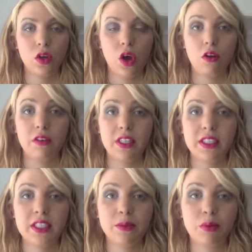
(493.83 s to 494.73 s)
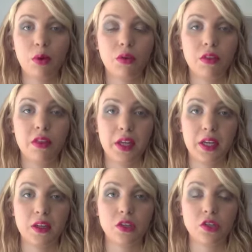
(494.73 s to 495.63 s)
A really important
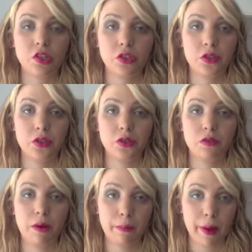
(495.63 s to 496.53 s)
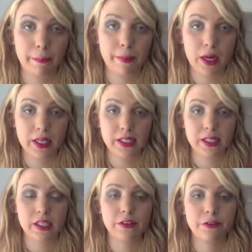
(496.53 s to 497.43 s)
thing to remember
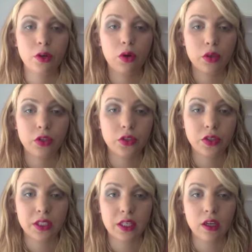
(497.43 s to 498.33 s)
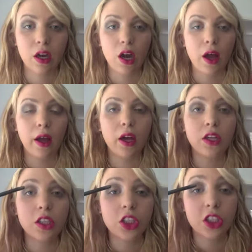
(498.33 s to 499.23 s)
is if you're using
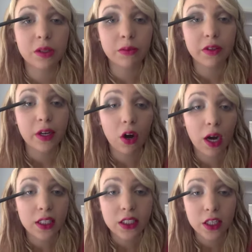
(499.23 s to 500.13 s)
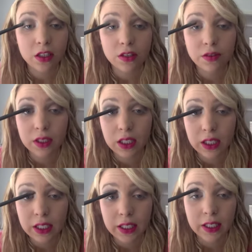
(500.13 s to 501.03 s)
shimmery eyeshadows for the
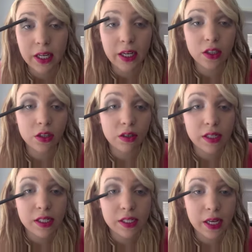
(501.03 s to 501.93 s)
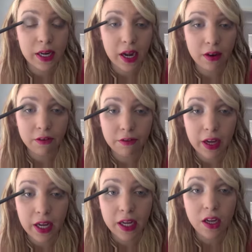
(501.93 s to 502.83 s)
lid and crease and outer
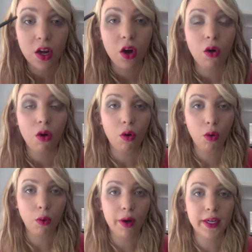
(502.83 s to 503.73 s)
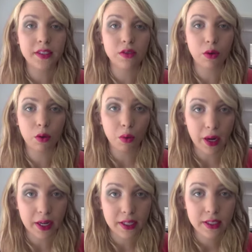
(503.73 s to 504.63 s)
V,
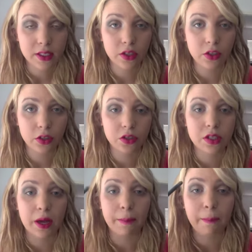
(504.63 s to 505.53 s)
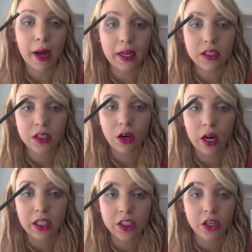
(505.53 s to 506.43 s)
always use a matte
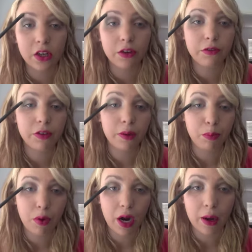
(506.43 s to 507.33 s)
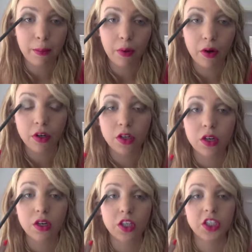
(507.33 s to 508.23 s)
eyeshadow for the brow bone,
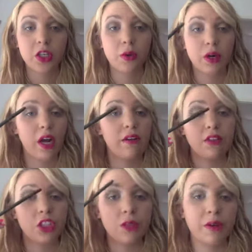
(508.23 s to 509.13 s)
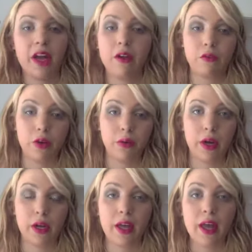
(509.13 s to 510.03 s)
because you don't want to have shimmer
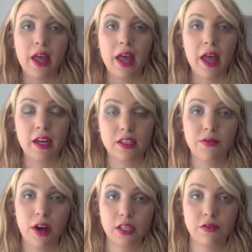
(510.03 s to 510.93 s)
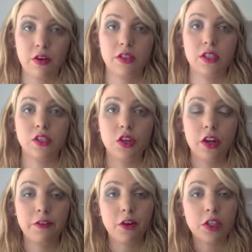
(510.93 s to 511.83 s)
everywhere, and it's vice versa. So
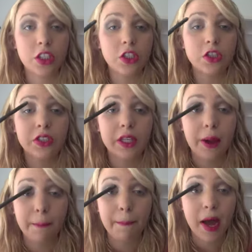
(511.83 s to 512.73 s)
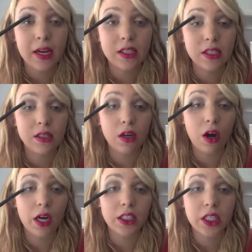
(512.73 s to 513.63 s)
if you're just using matte
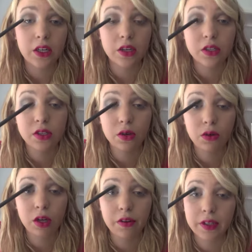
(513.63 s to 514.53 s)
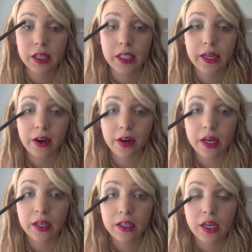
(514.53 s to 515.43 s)
eyeshadows all over the lid
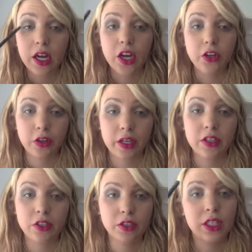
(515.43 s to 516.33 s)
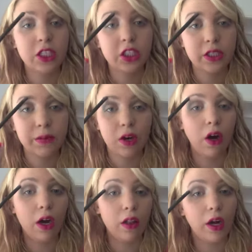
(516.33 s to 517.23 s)
area, you can use a shimmer
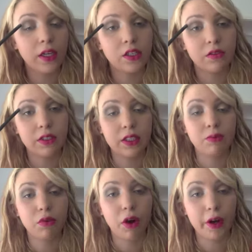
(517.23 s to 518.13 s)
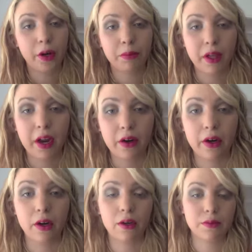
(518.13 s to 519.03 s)
highlight to really brighten up the area.